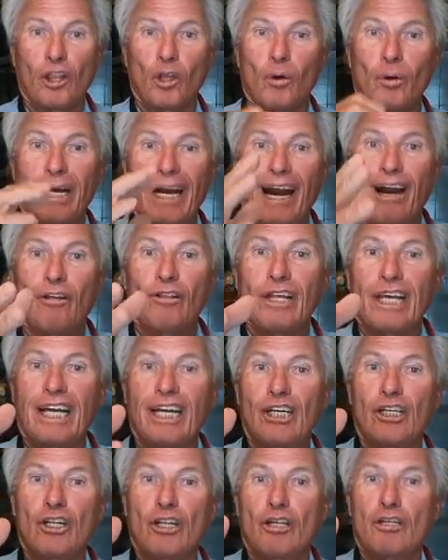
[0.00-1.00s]
I throw it out on
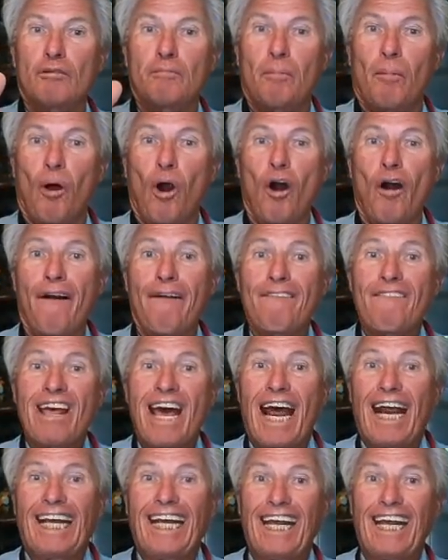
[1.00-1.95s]
the edge of this bar.